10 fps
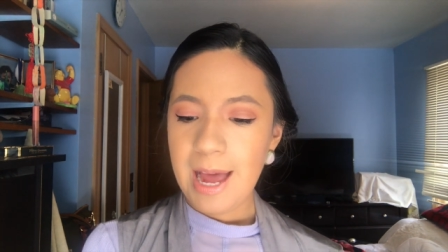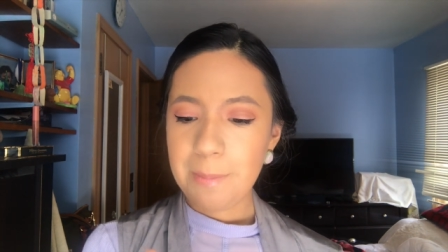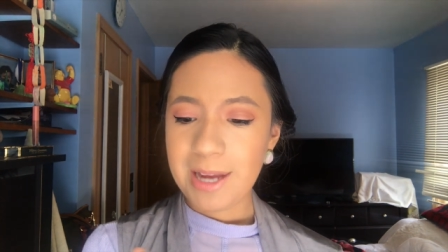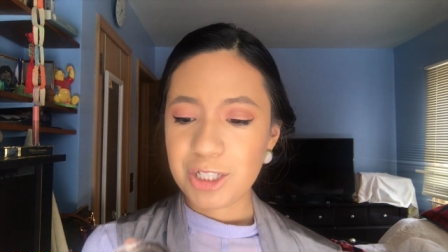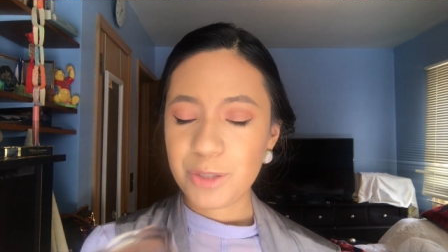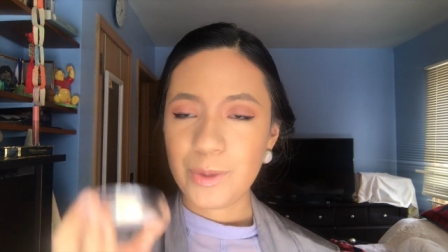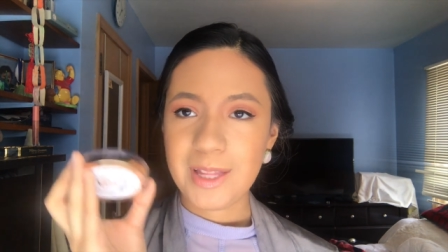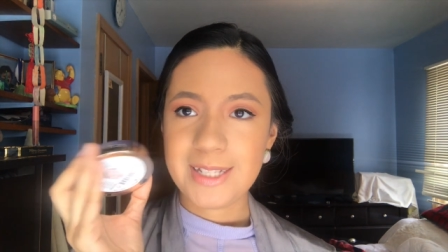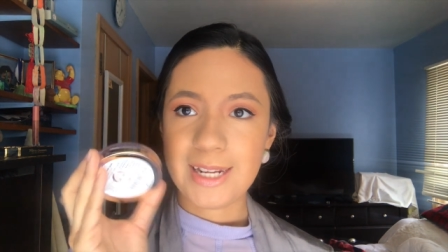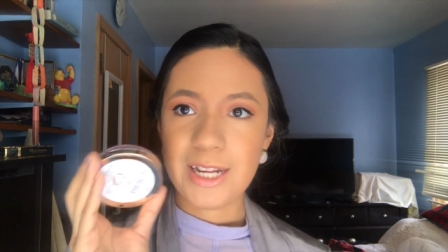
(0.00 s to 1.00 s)
I'm actually
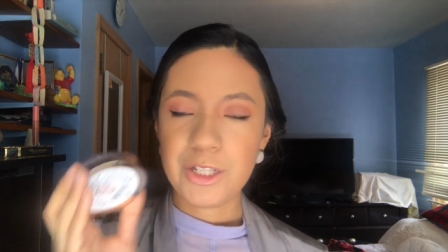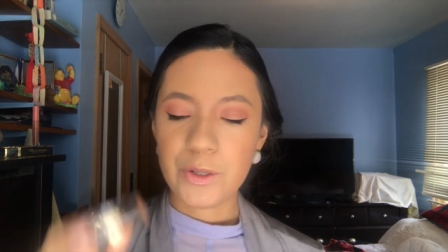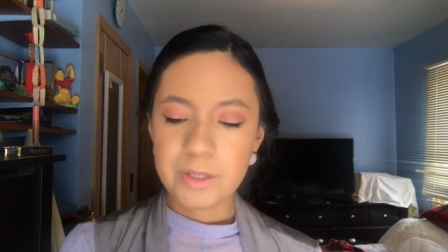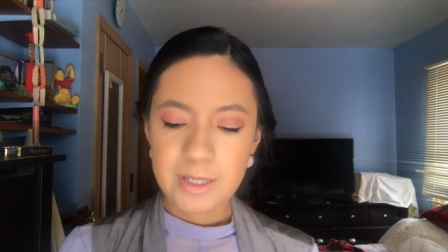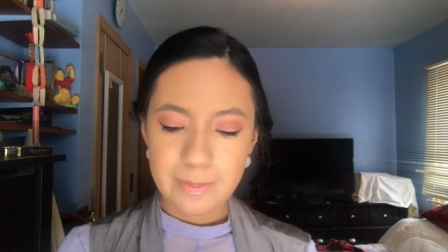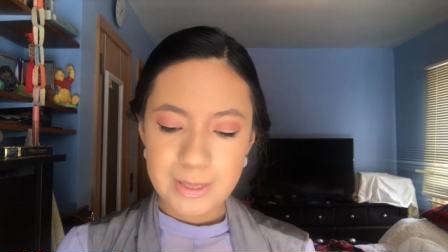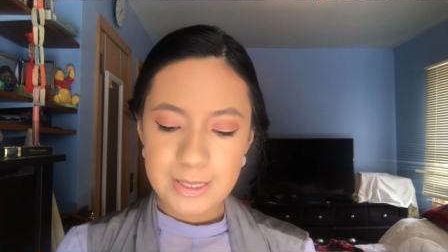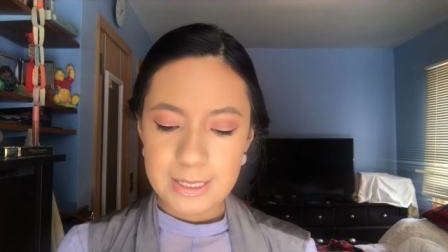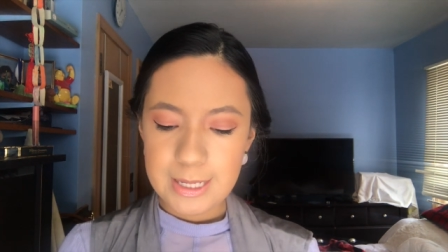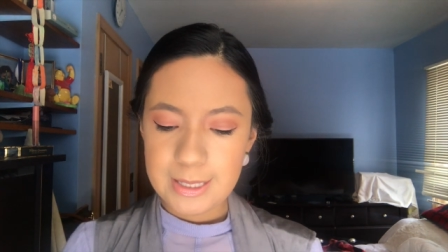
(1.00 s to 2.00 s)
really excited to use this. I've
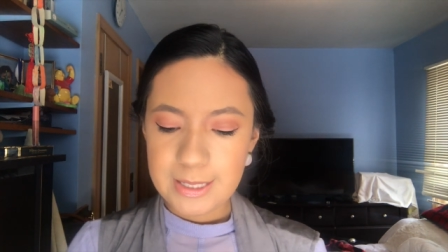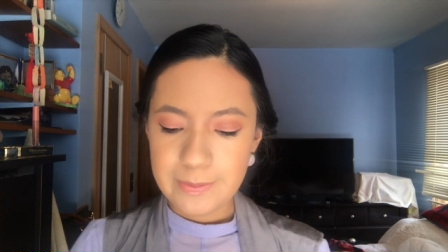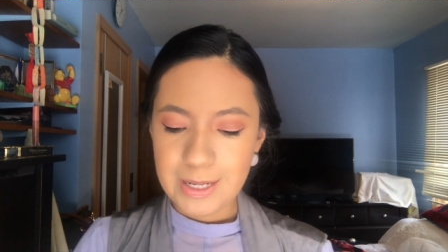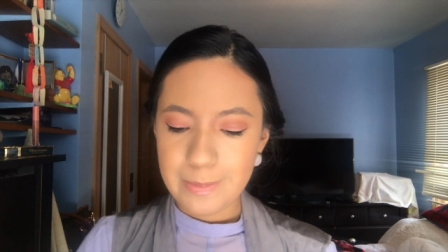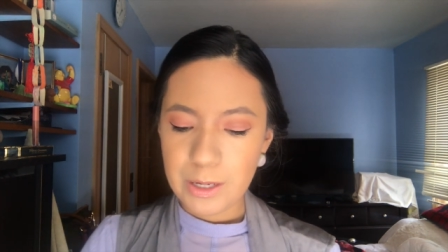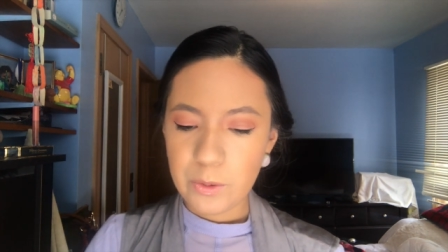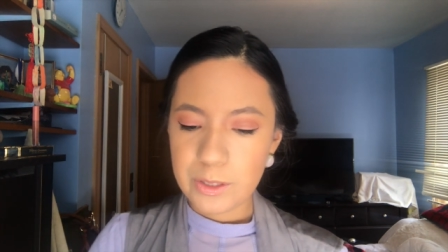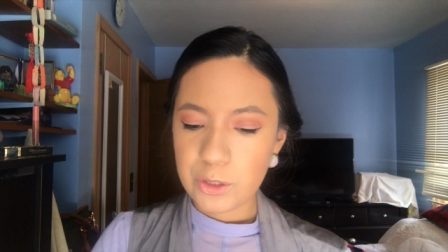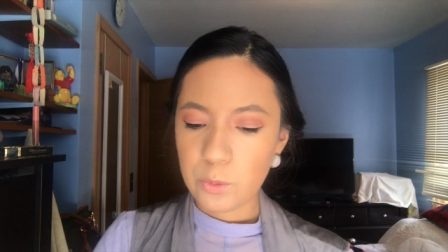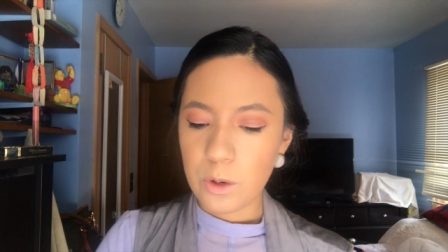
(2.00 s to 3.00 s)
been seeing this every time I go
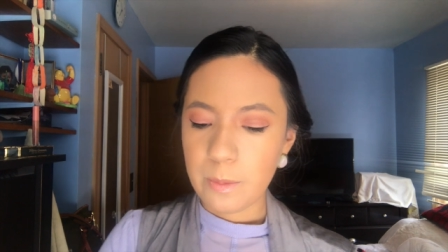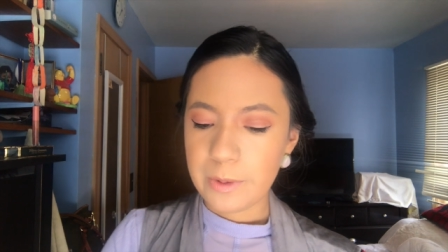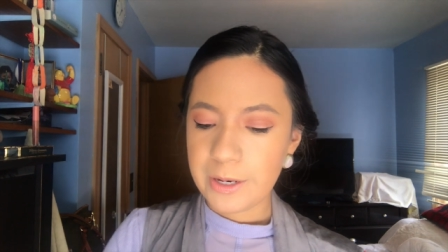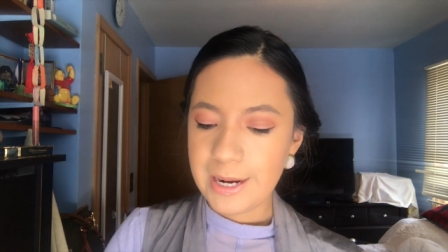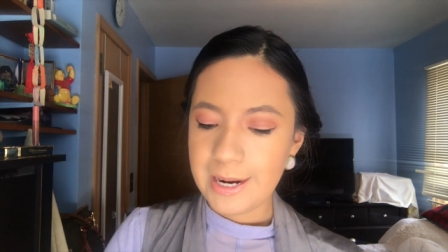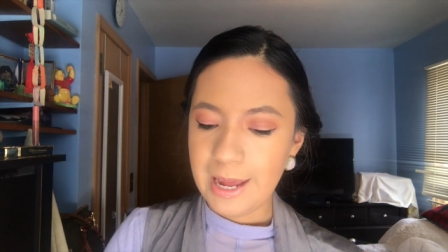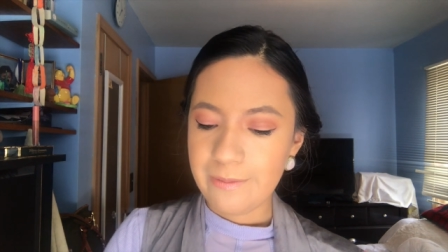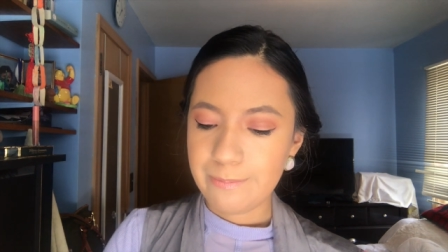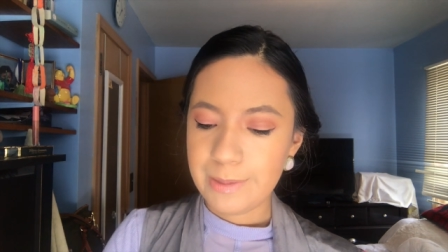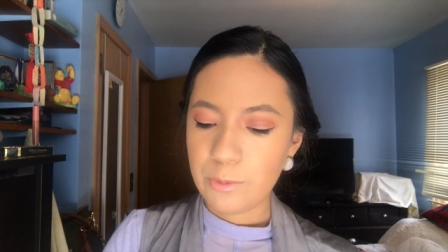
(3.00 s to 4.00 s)
into Walmart and
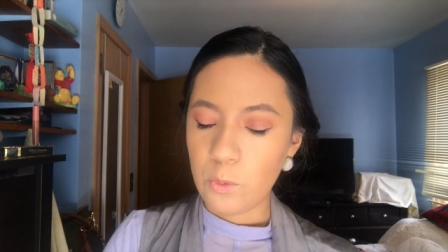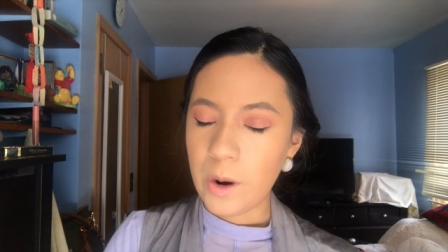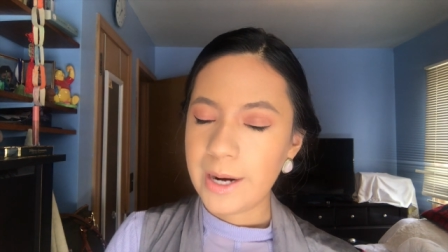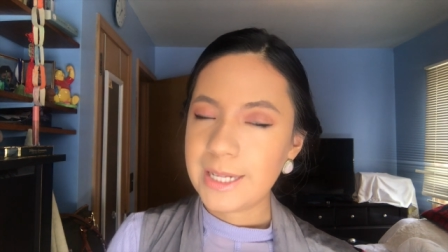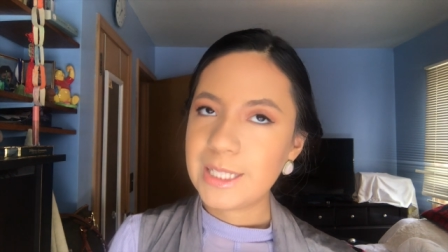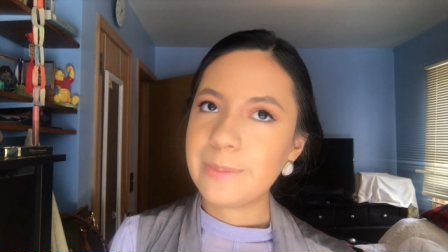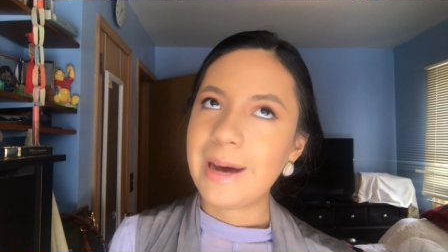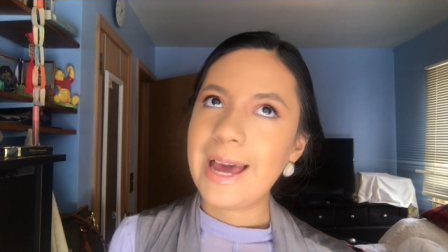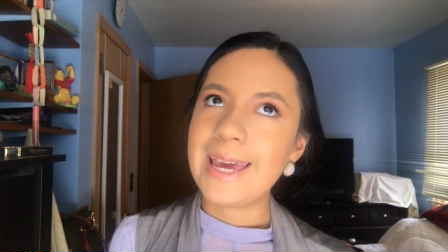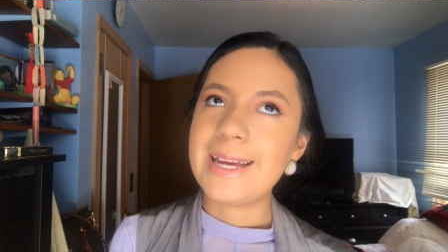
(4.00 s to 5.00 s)
I've been wanting to
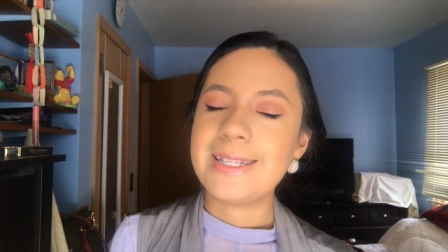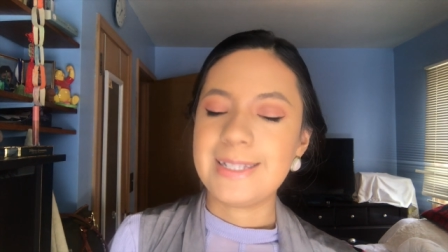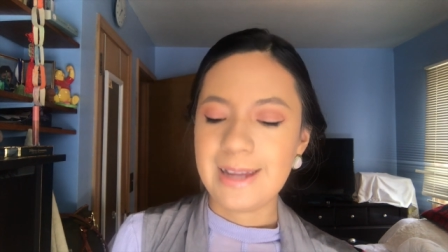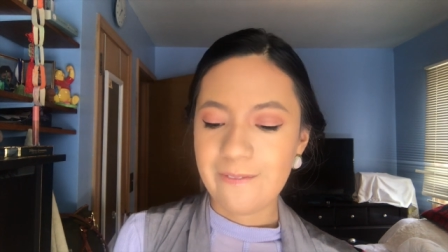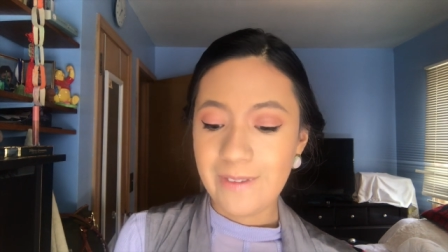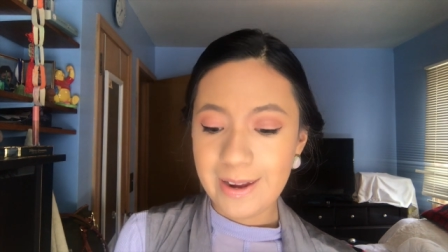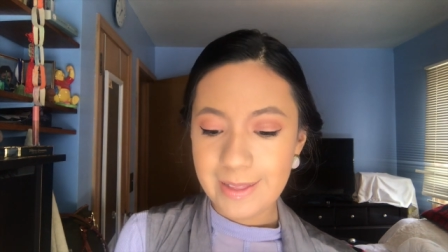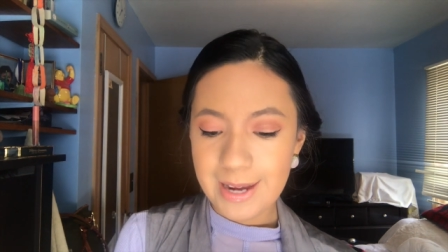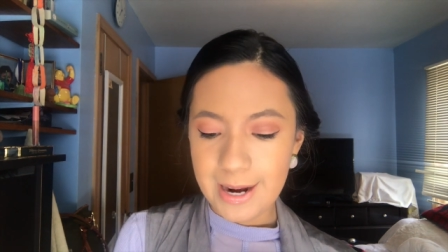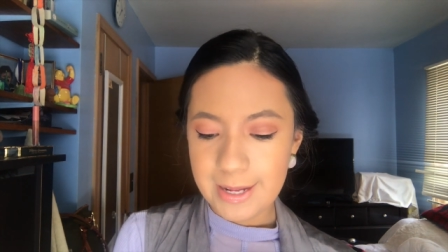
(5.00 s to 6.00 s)
buy it and I
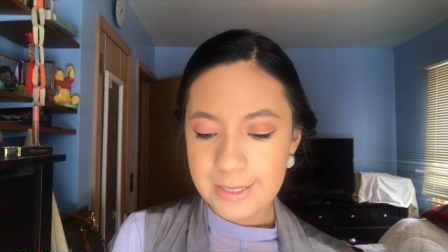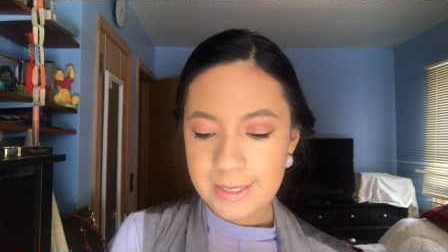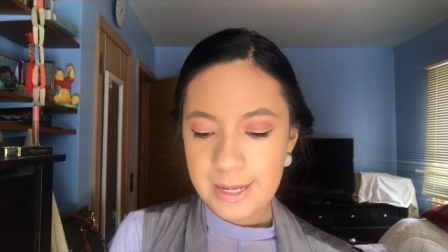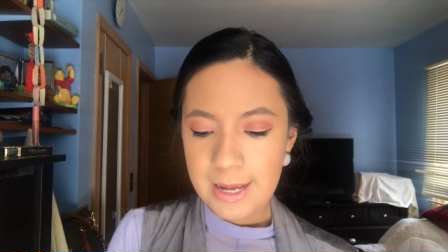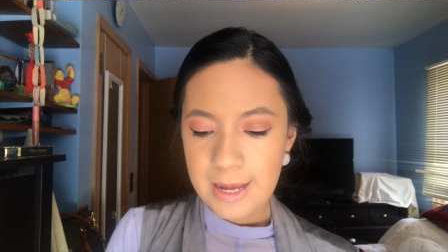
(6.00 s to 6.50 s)
finally got it.